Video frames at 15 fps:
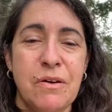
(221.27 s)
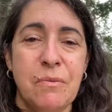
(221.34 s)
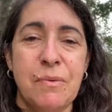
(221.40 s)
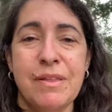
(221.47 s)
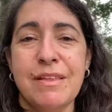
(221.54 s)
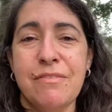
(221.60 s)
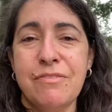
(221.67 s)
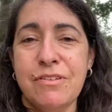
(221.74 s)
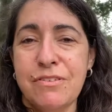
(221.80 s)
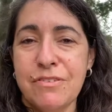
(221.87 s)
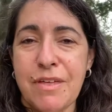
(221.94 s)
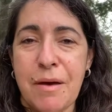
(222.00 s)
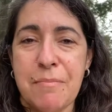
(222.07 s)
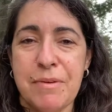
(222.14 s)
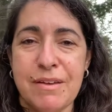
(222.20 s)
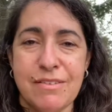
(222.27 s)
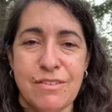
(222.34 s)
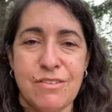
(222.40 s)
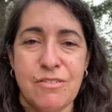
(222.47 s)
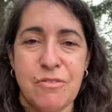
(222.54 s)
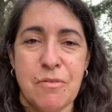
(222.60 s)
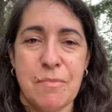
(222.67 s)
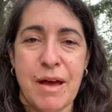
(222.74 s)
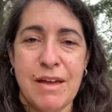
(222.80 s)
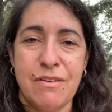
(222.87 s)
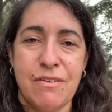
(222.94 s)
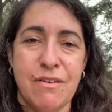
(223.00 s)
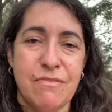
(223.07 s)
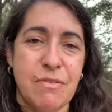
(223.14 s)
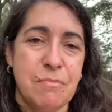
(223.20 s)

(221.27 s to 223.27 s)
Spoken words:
We love to do that because it's a reminder of